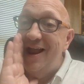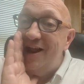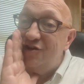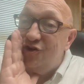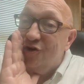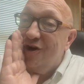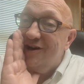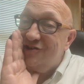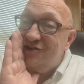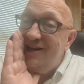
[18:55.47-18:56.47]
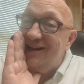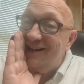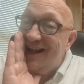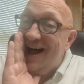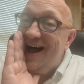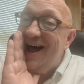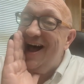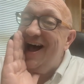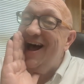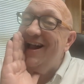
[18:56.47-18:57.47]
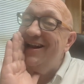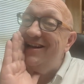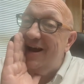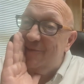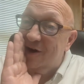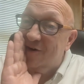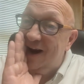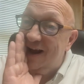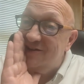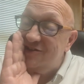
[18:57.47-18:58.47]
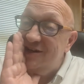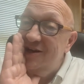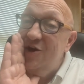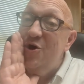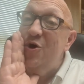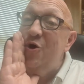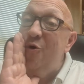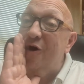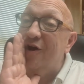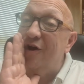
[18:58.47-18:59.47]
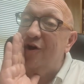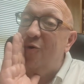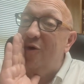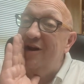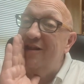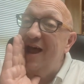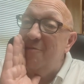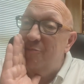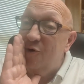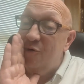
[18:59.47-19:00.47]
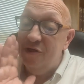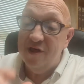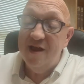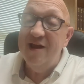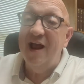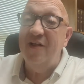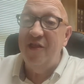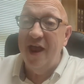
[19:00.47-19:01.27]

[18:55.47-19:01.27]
And you're going to see a lot of Democrats who are going to go into that booth and